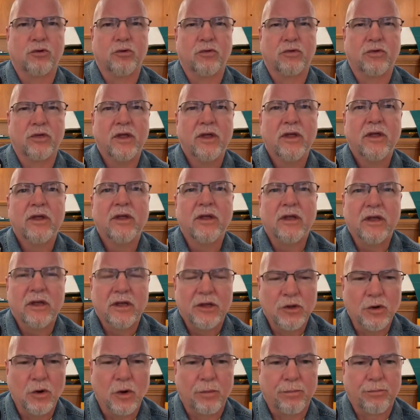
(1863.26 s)
the truth,
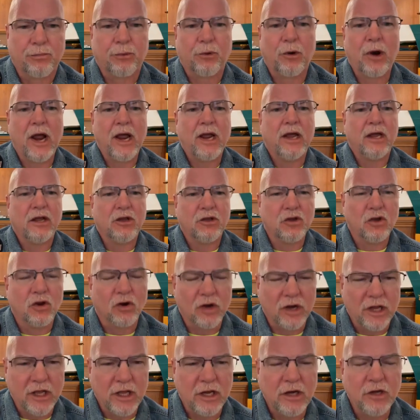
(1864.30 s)
you're praying,
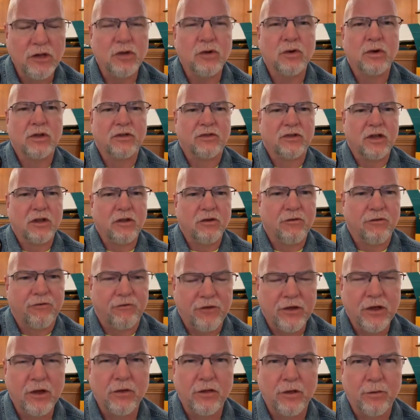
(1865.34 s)
you're in unity, you
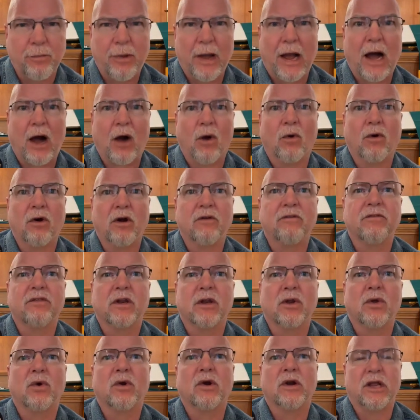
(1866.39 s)
feel the power of
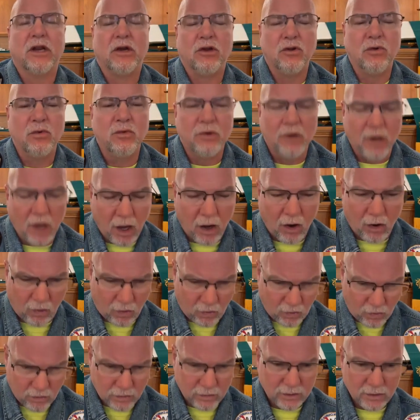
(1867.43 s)
the Lord, and you
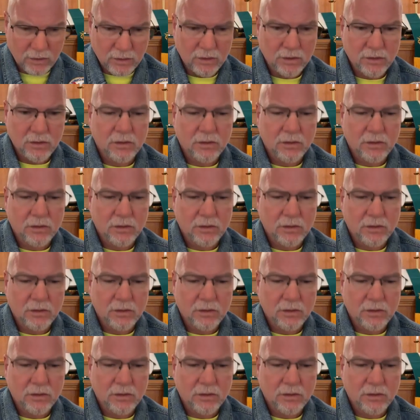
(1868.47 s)
know.